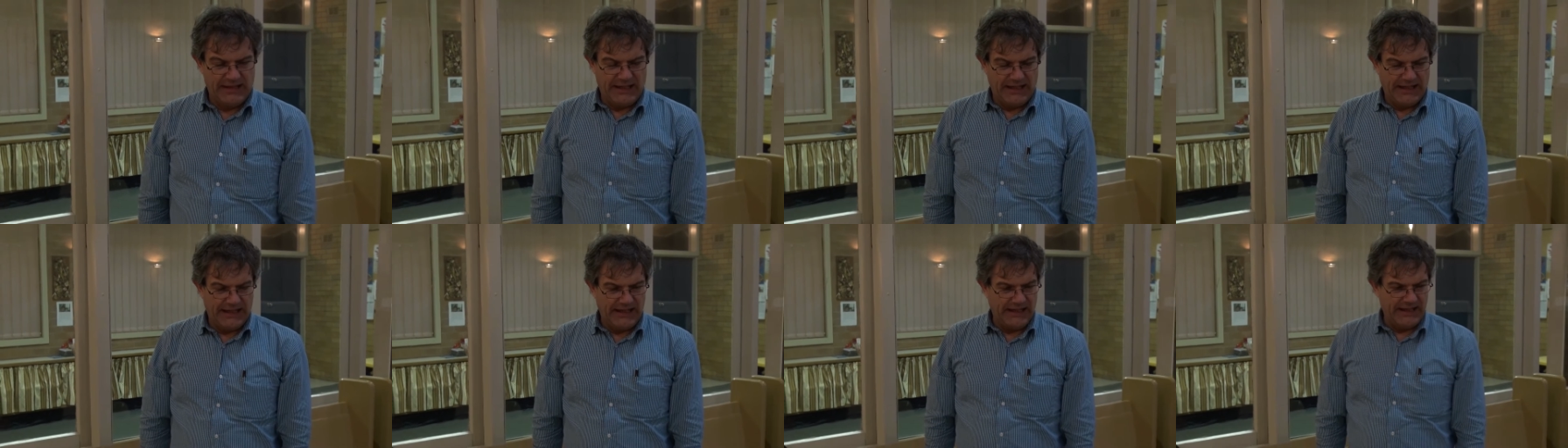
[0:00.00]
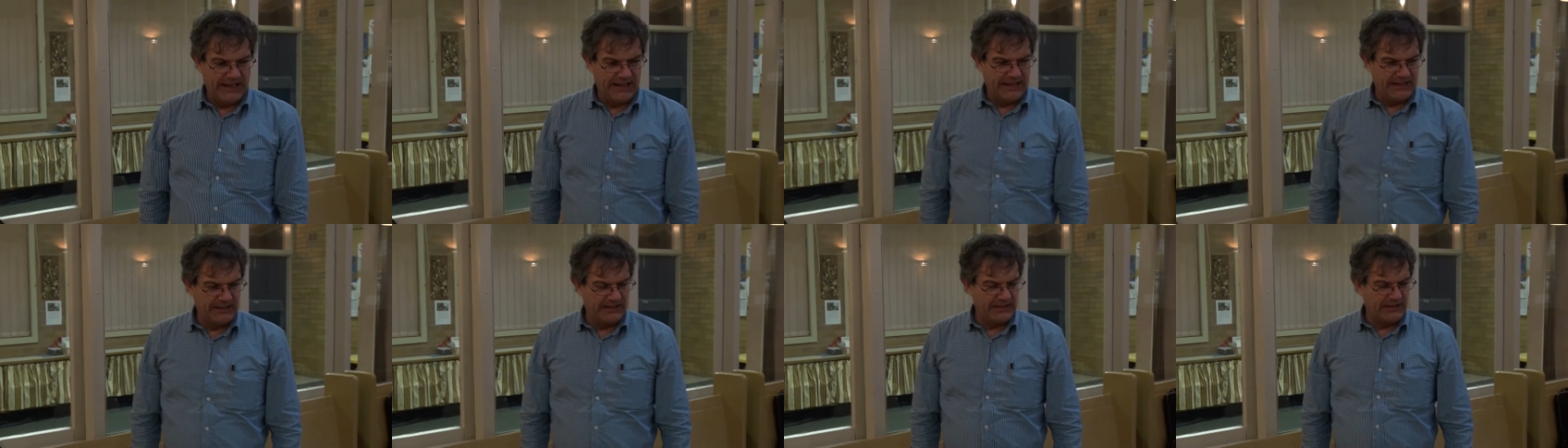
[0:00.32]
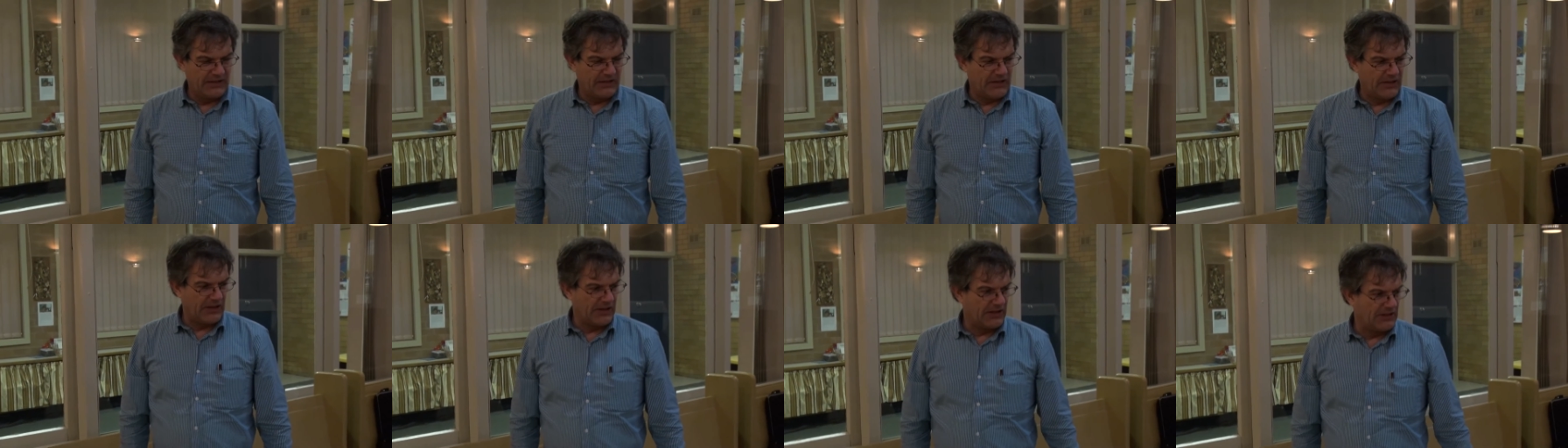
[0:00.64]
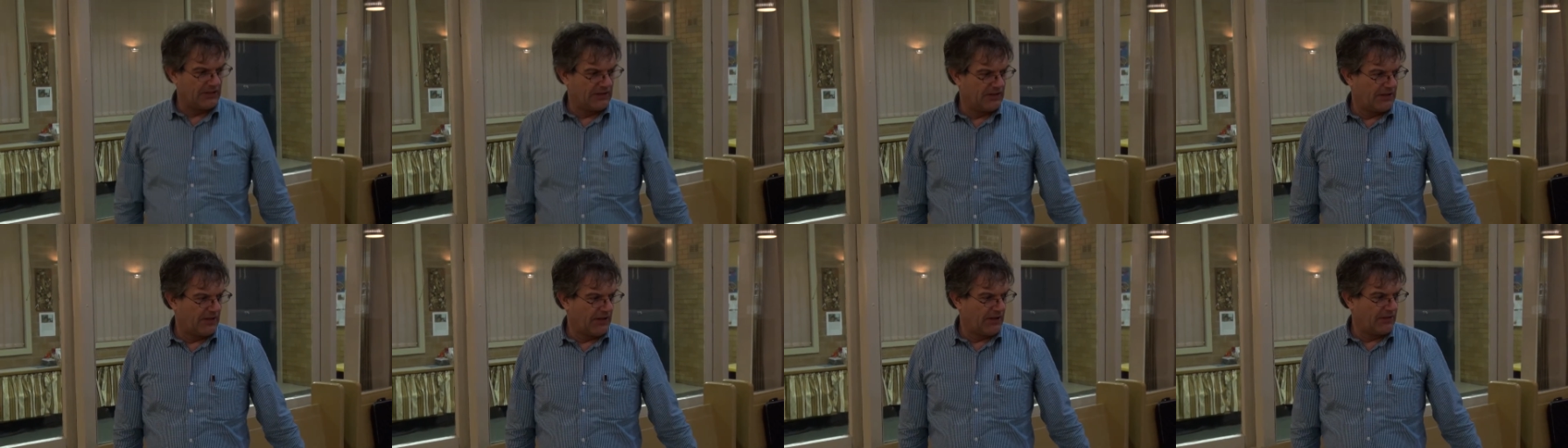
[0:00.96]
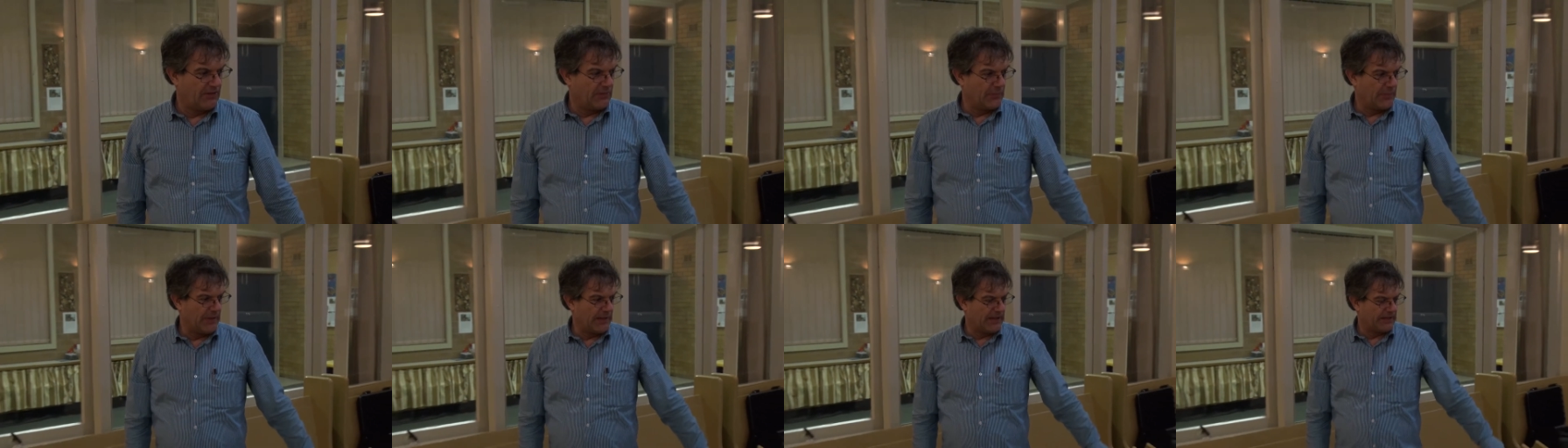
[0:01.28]
and I could go
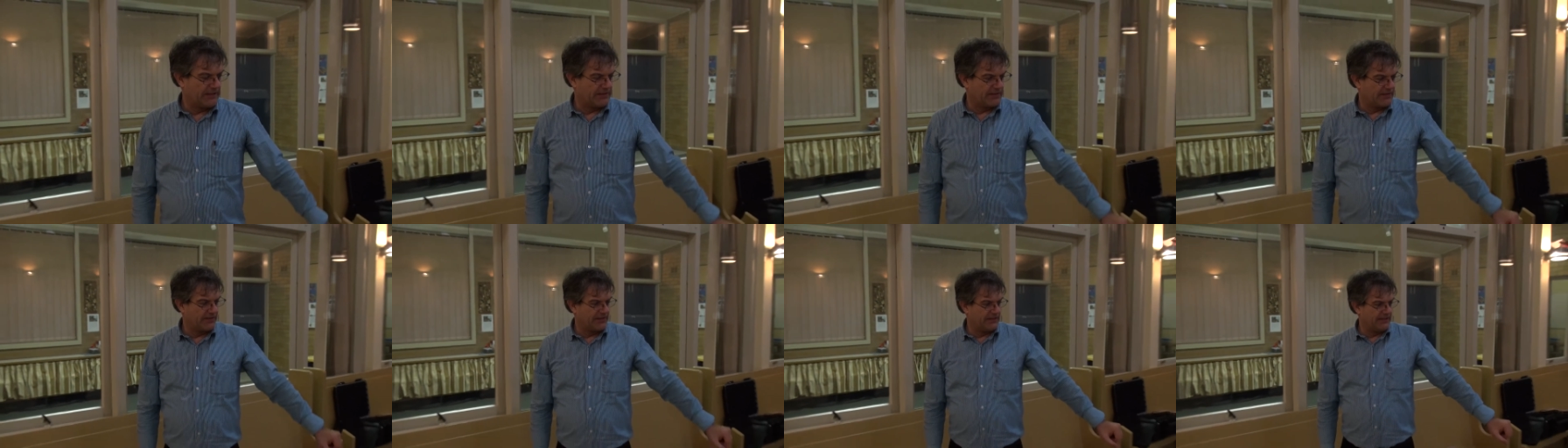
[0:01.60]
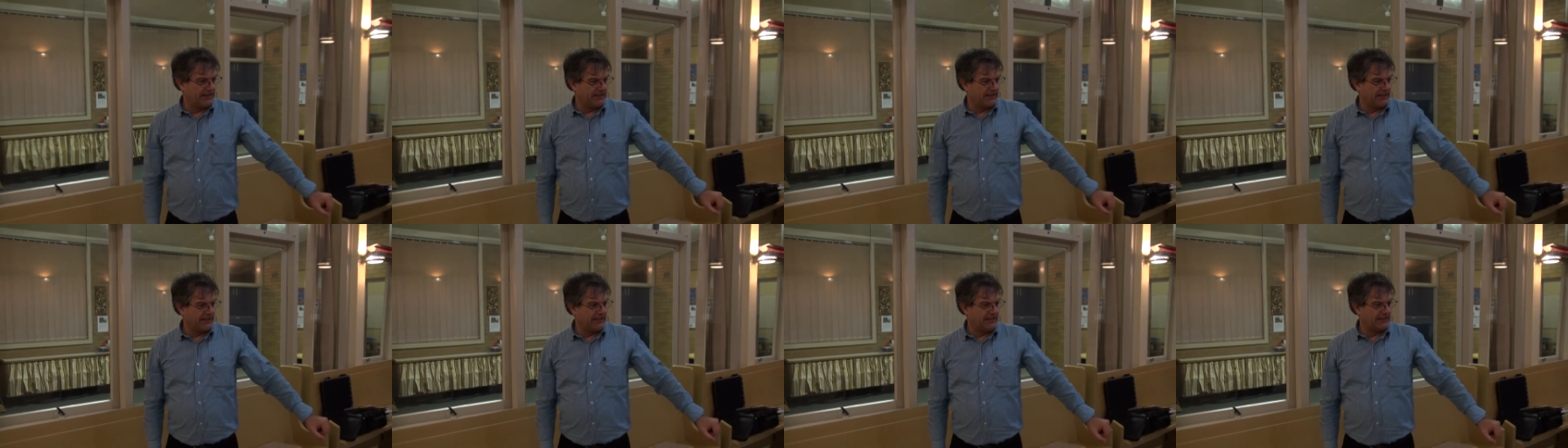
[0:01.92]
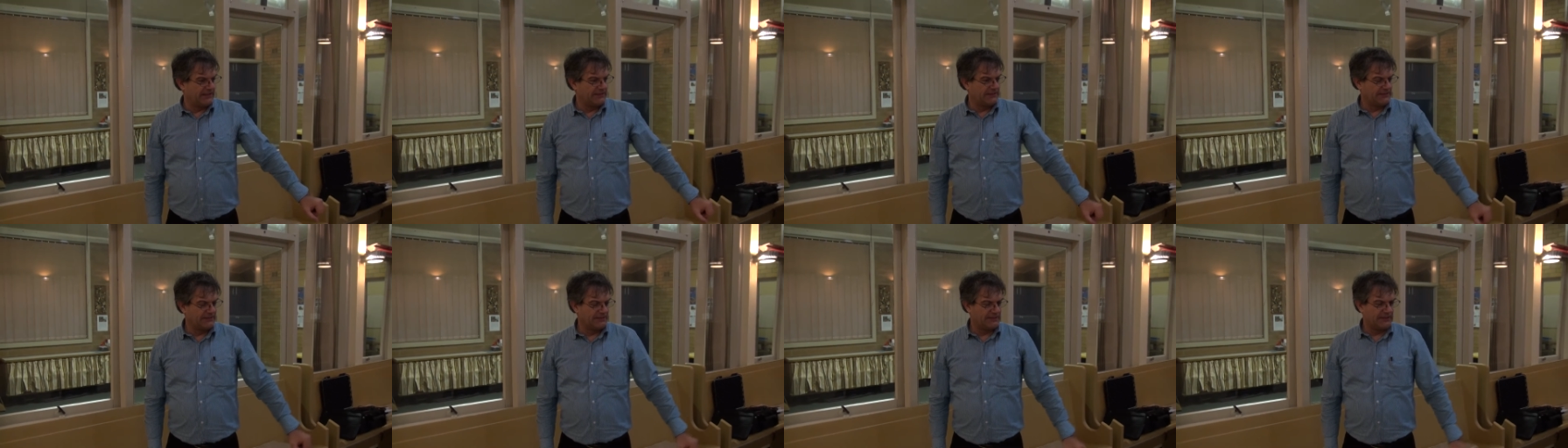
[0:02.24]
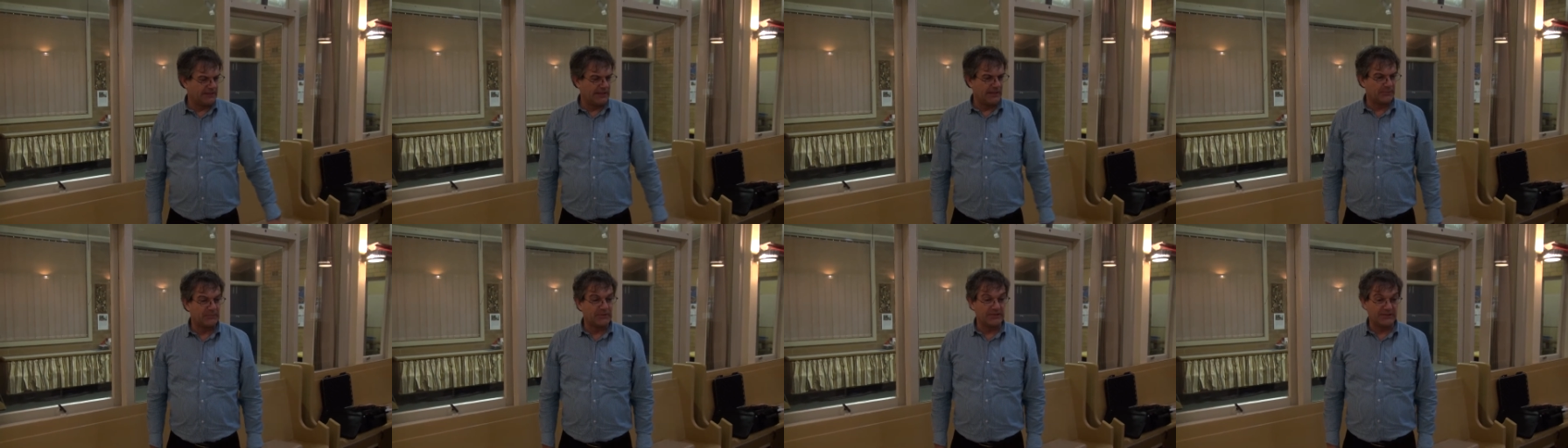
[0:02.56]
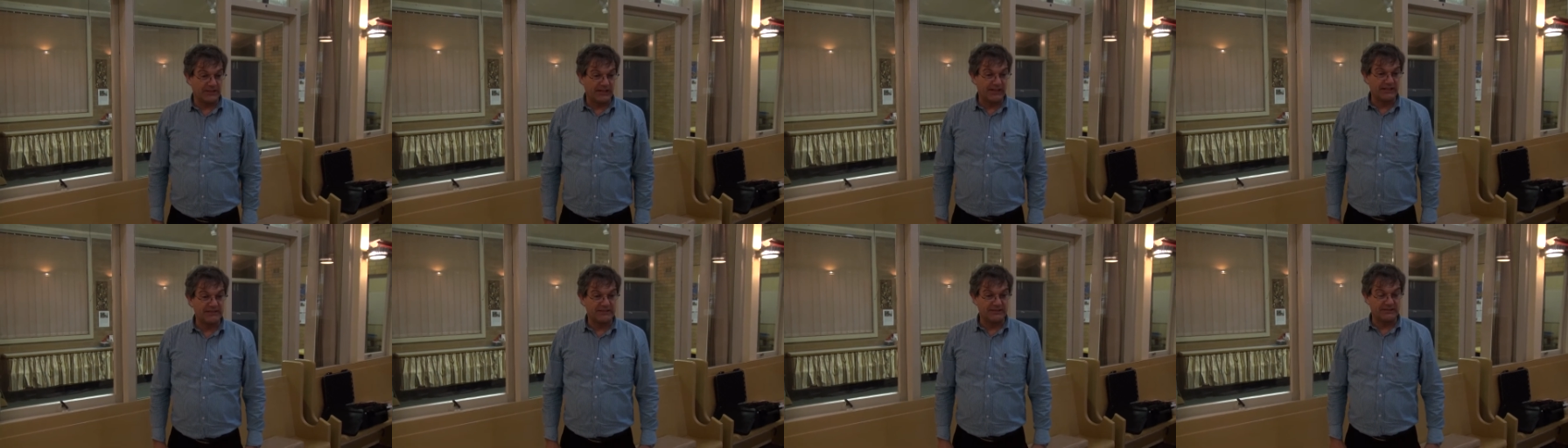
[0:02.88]
about to there a couple of
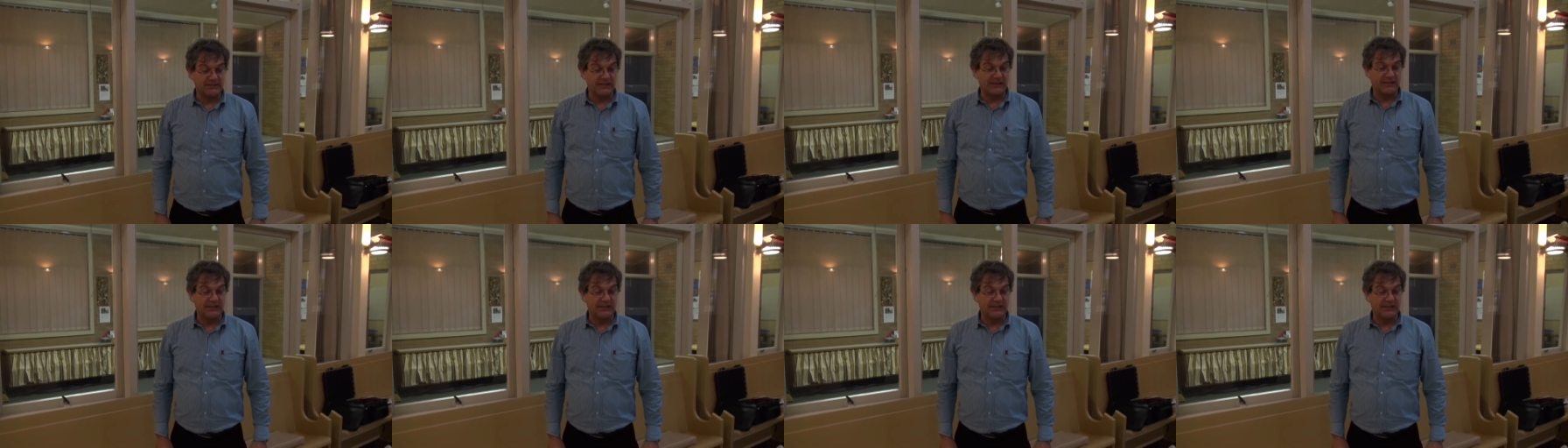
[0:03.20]
days,